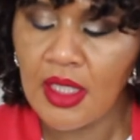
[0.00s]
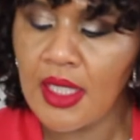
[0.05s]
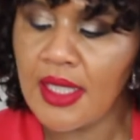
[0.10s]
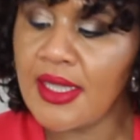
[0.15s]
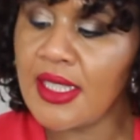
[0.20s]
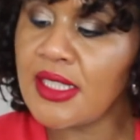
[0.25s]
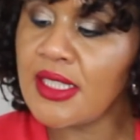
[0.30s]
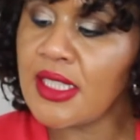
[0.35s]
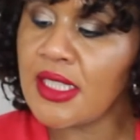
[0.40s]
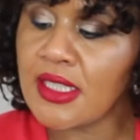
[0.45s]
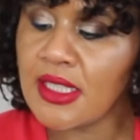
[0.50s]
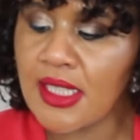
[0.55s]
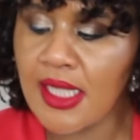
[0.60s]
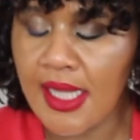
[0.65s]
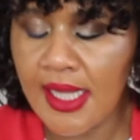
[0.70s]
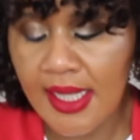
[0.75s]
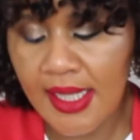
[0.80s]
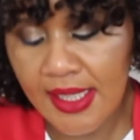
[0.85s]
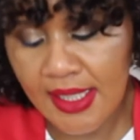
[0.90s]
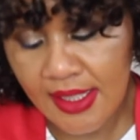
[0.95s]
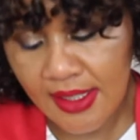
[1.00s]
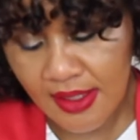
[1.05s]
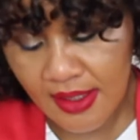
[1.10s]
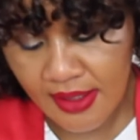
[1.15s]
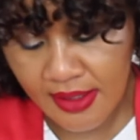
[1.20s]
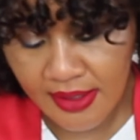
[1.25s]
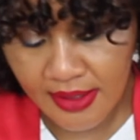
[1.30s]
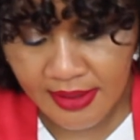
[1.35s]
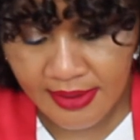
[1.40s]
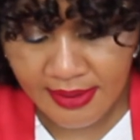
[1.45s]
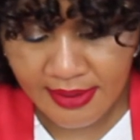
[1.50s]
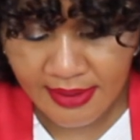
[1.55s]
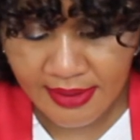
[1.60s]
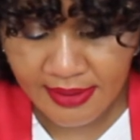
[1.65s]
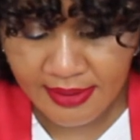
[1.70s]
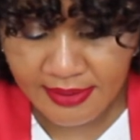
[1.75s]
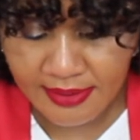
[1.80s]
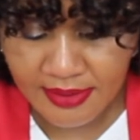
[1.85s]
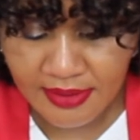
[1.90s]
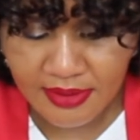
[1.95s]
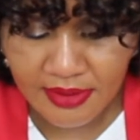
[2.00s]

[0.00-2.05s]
And this is a, uh,